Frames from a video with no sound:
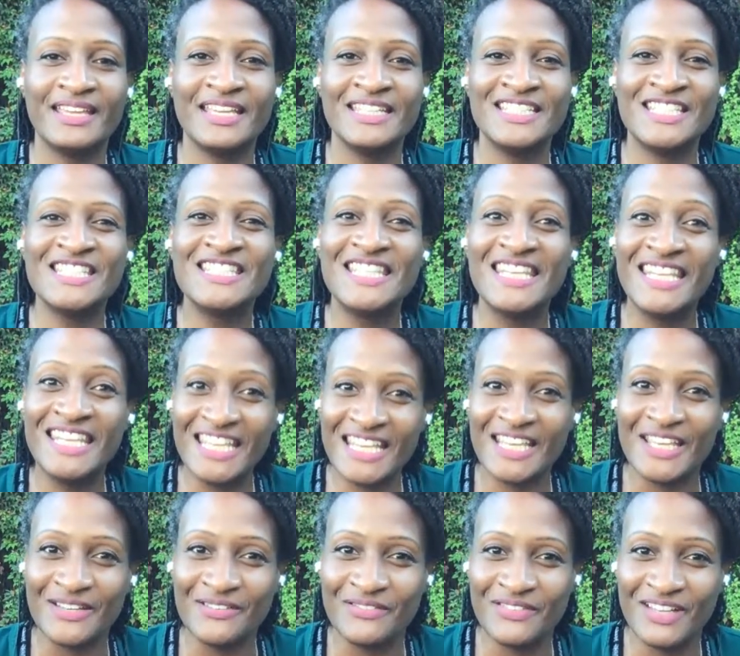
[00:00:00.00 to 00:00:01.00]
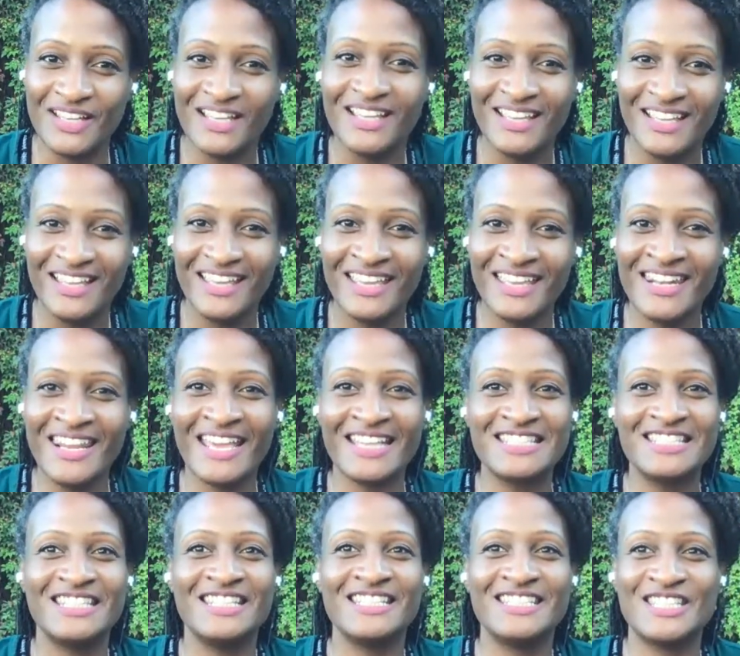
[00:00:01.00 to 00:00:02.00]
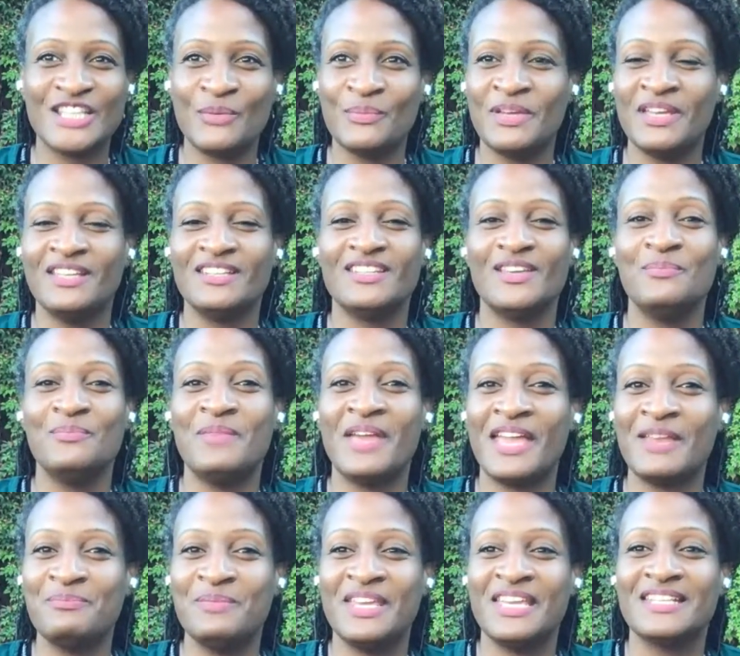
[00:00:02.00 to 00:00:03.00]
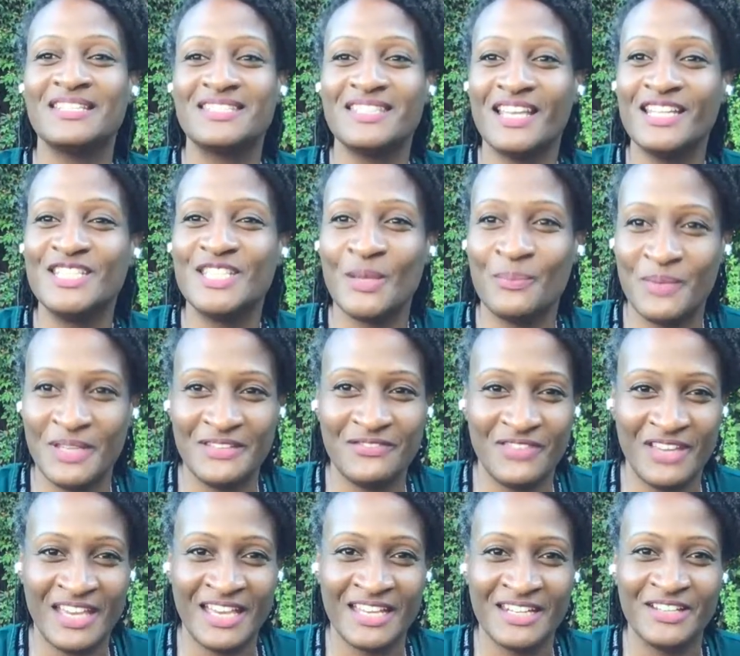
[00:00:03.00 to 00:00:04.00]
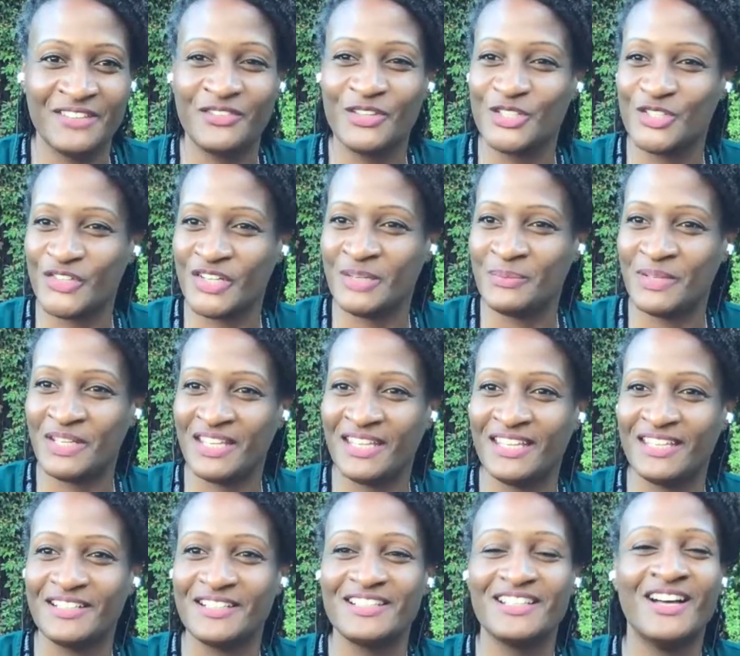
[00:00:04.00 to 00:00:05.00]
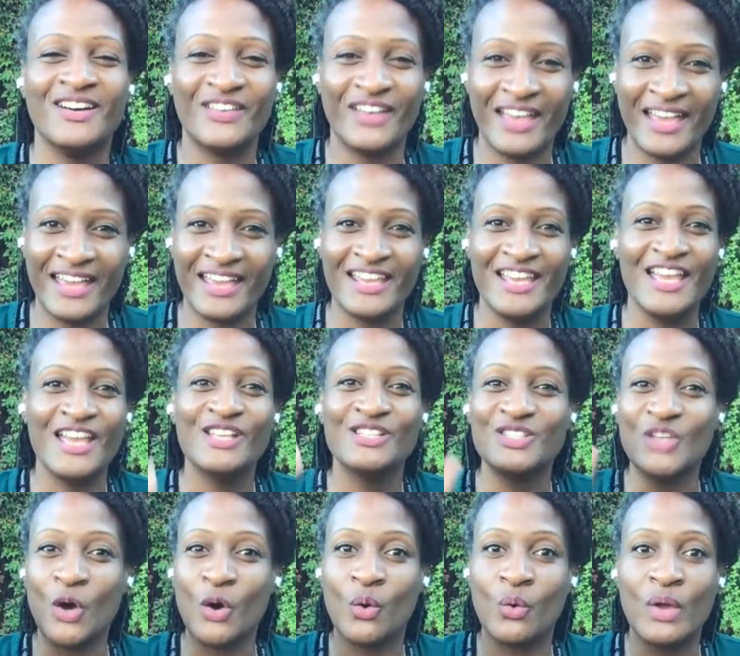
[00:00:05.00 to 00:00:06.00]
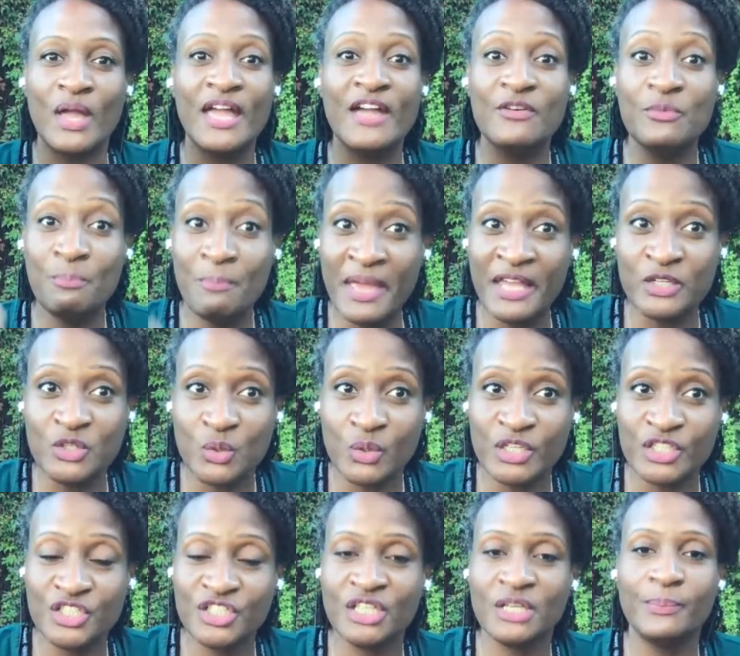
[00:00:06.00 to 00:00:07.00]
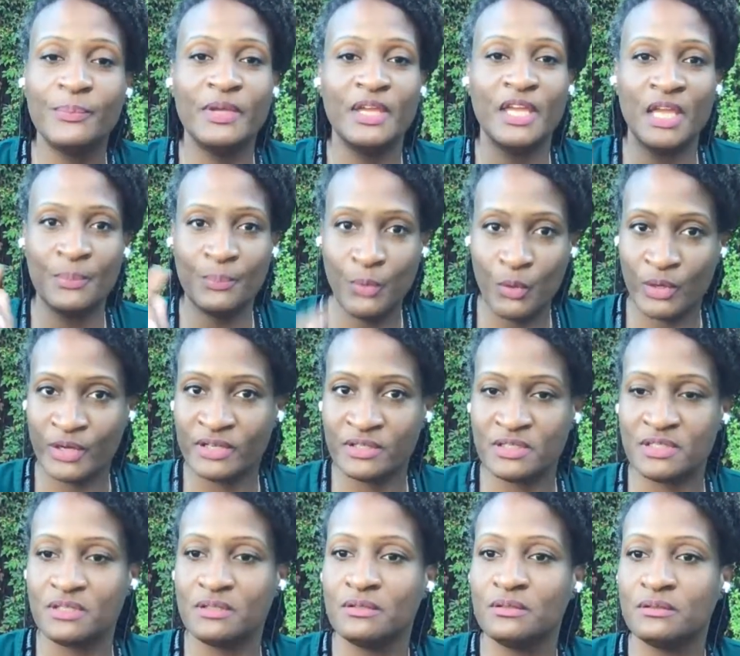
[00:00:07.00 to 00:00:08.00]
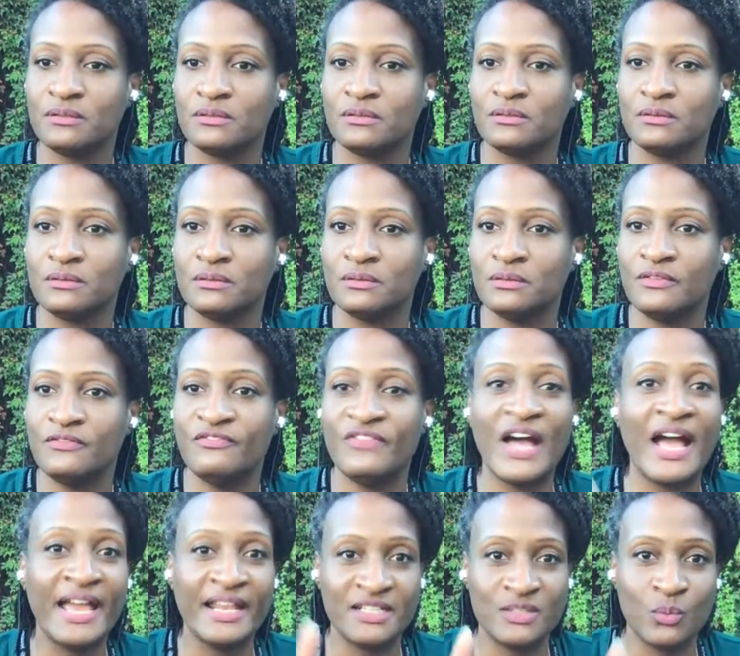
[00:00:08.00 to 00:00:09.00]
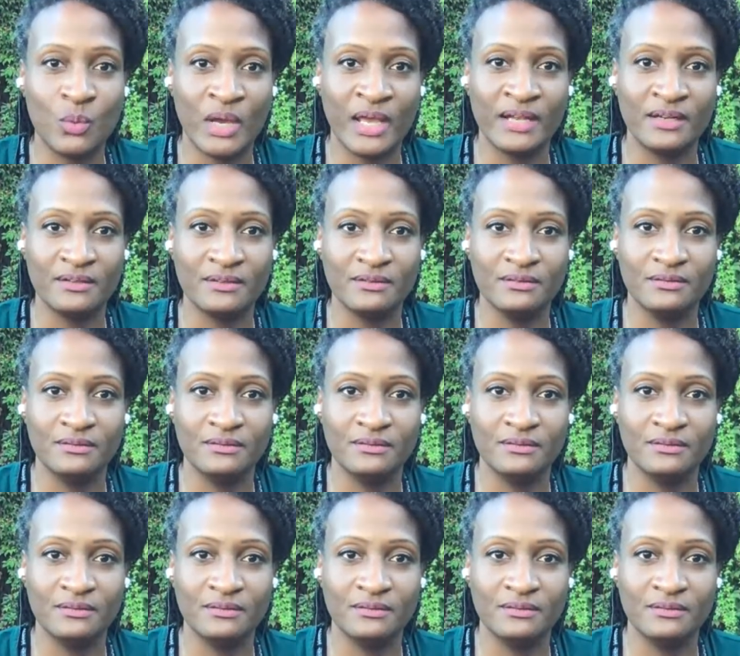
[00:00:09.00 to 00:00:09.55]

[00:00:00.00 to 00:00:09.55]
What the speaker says: just give in Exodus Summit made me such a big fan of Katrina McGee. Okay. So mentorship, important. Find one